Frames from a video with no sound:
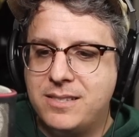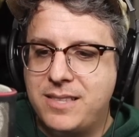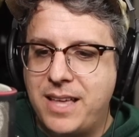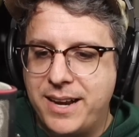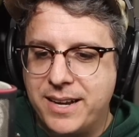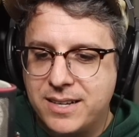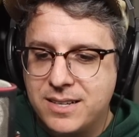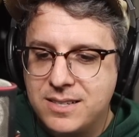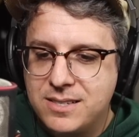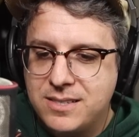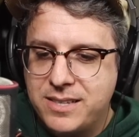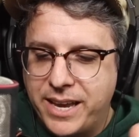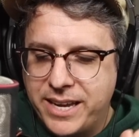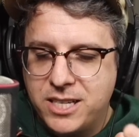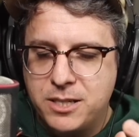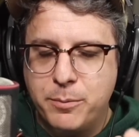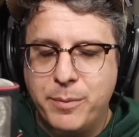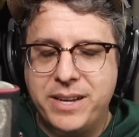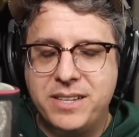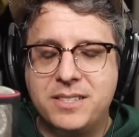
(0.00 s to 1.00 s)
that
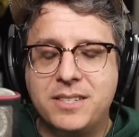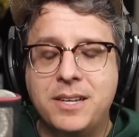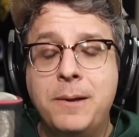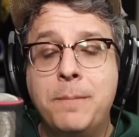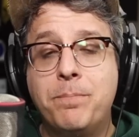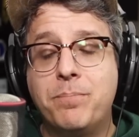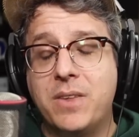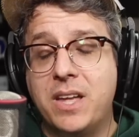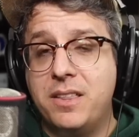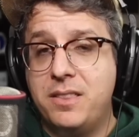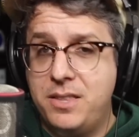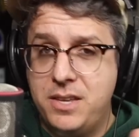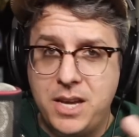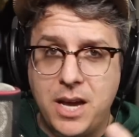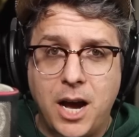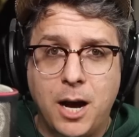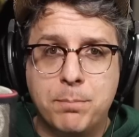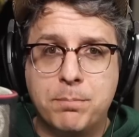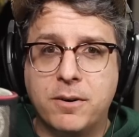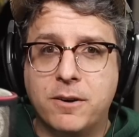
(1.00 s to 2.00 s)
excitement. And the
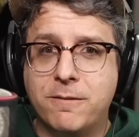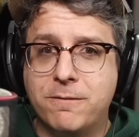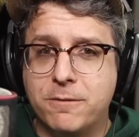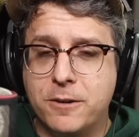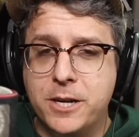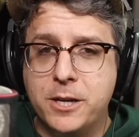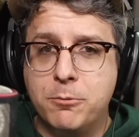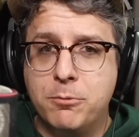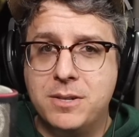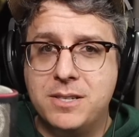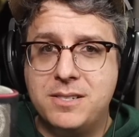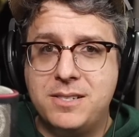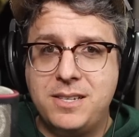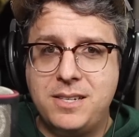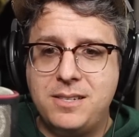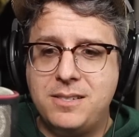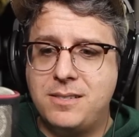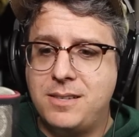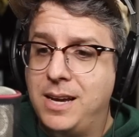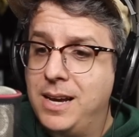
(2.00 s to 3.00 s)
upper
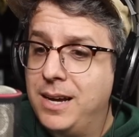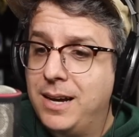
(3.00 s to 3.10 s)
frequencies,